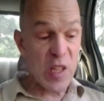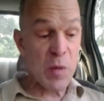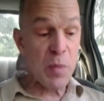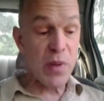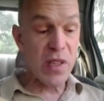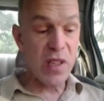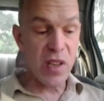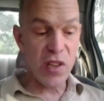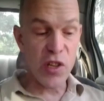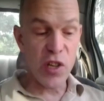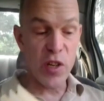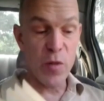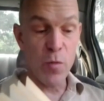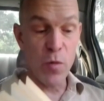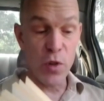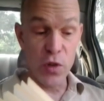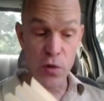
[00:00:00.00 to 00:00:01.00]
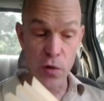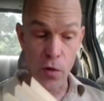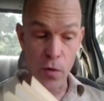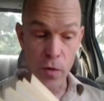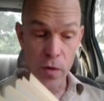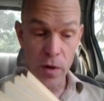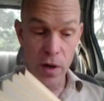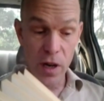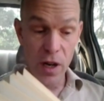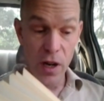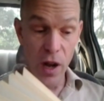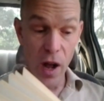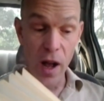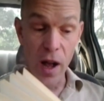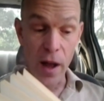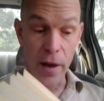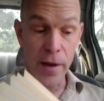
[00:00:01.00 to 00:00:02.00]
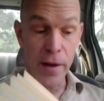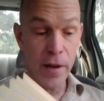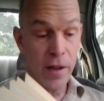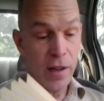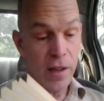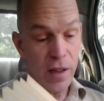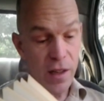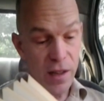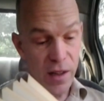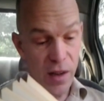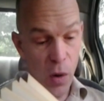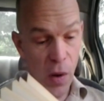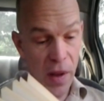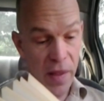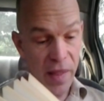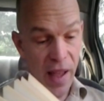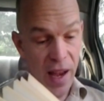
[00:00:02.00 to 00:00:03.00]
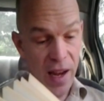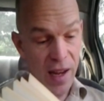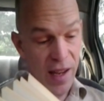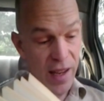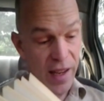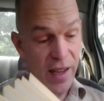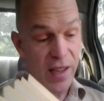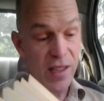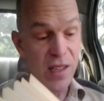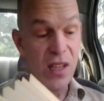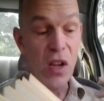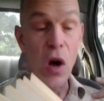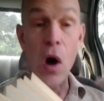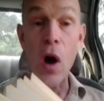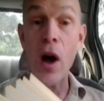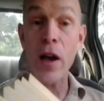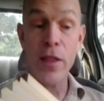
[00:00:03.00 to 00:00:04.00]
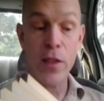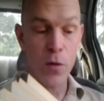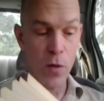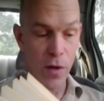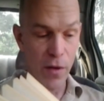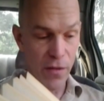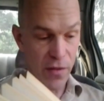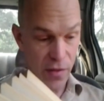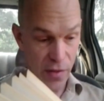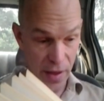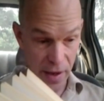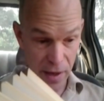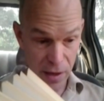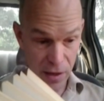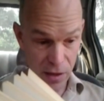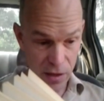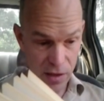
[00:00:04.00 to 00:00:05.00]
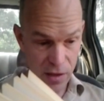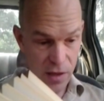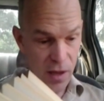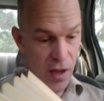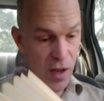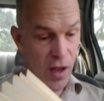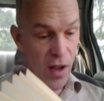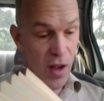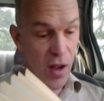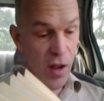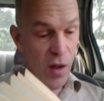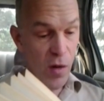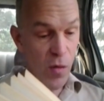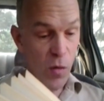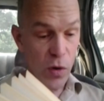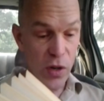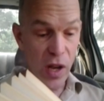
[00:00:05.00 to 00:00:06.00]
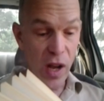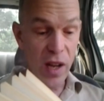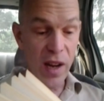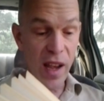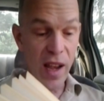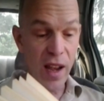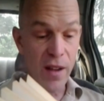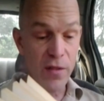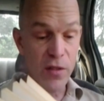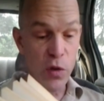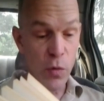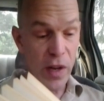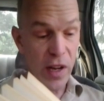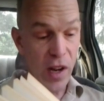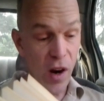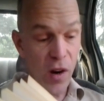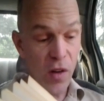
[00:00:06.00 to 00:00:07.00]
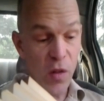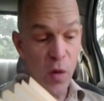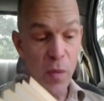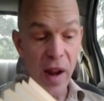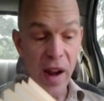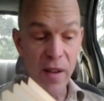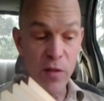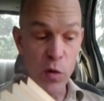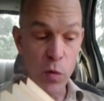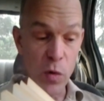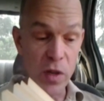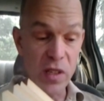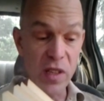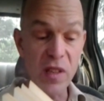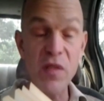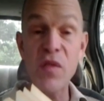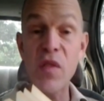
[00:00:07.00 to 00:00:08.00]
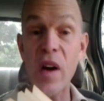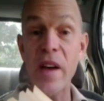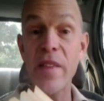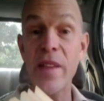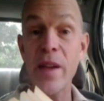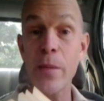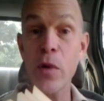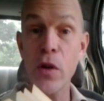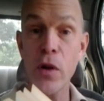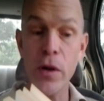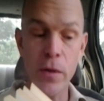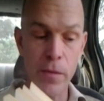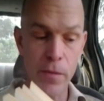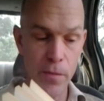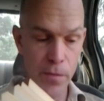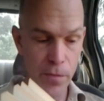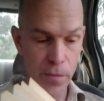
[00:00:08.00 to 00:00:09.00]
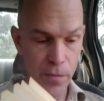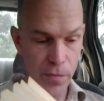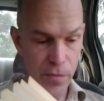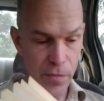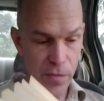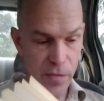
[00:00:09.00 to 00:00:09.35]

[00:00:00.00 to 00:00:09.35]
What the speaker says: If this position were true, God, knowing that He is the author of things, would not have to regard them afterwards and find them good.